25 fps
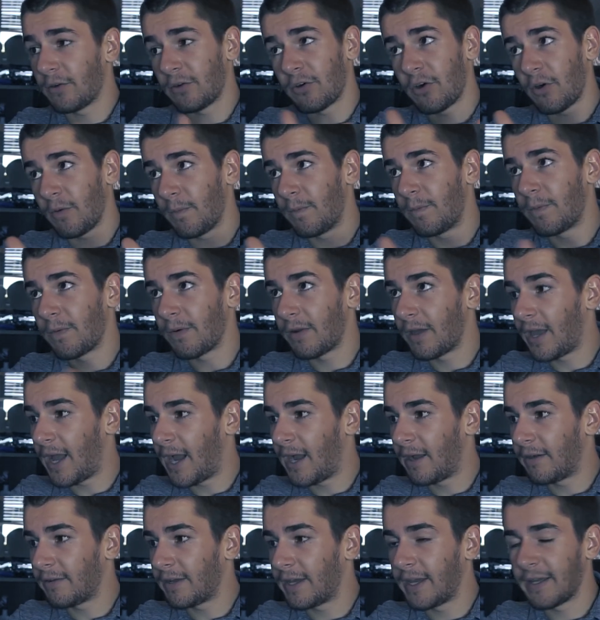Hopefully
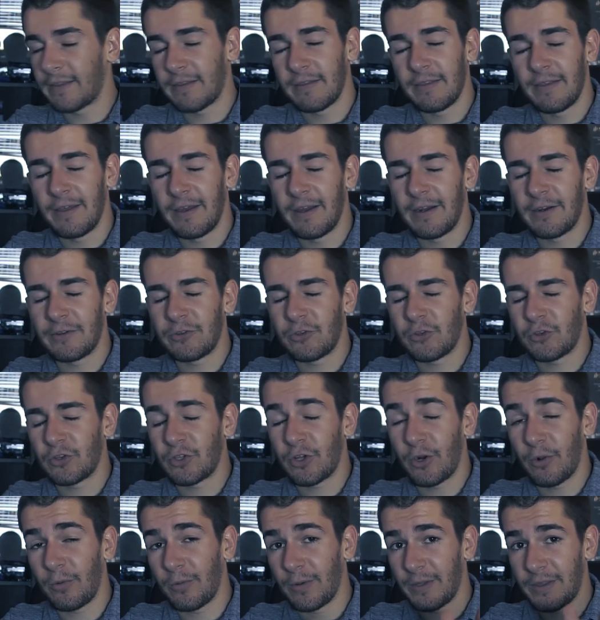I'll get there to
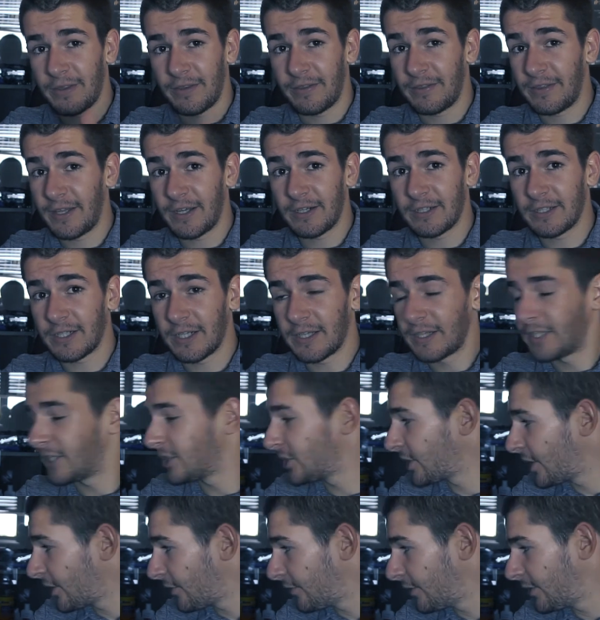talk with Tesha
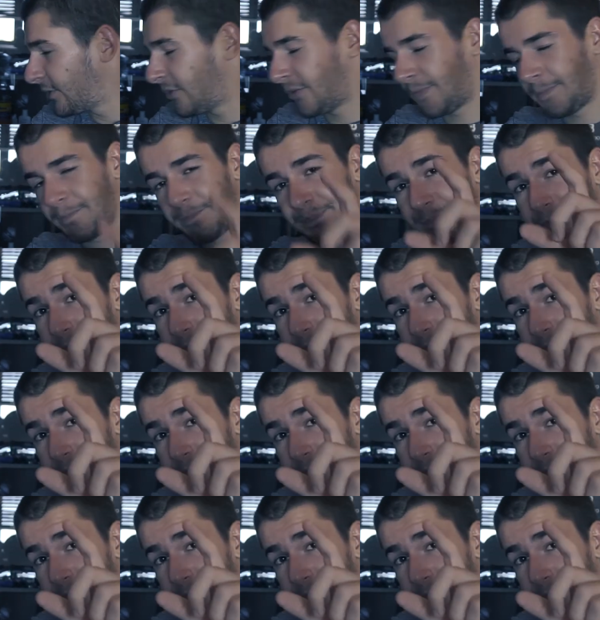Tishanovic.